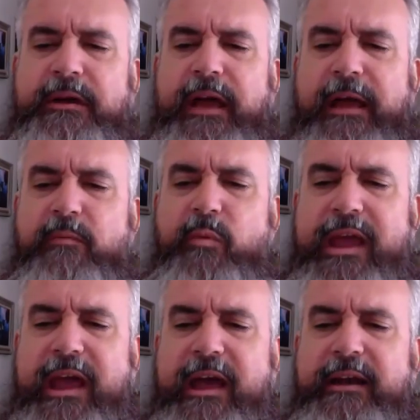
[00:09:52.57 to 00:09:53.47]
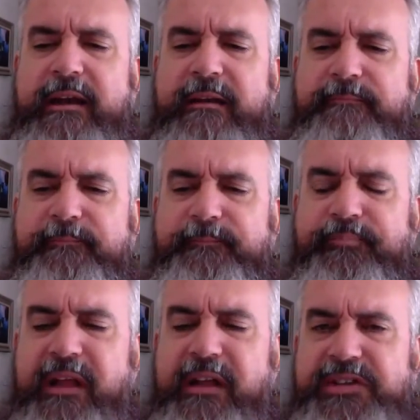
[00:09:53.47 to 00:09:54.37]
Okay, when
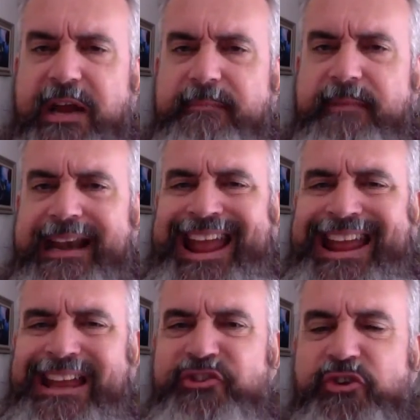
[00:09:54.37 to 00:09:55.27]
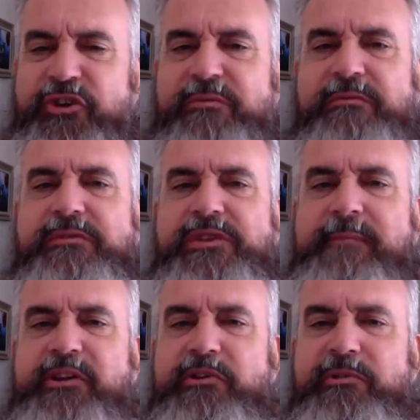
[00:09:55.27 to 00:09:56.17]
Simon and Andrew,
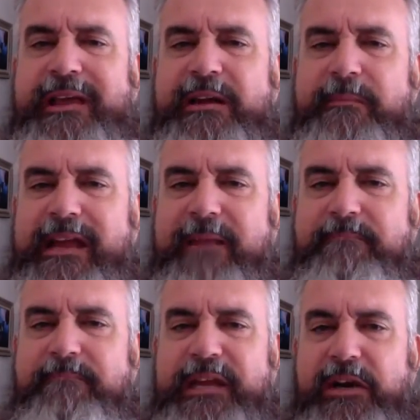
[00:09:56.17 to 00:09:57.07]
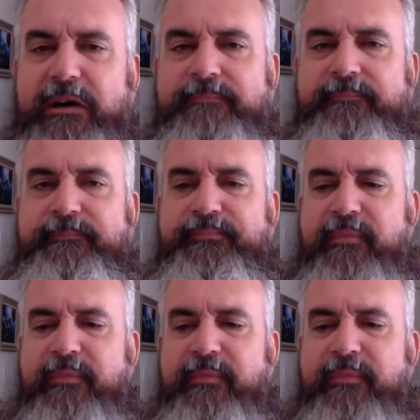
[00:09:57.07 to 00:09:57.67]
Simon who later became Peter,